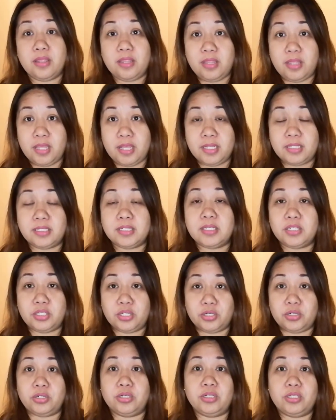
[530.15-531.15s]
this
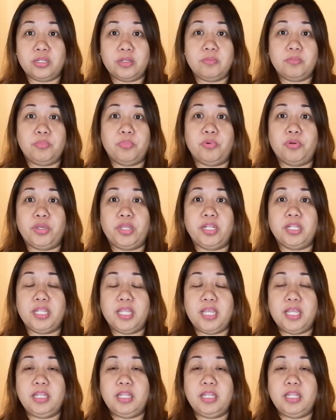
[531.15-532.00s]
certain point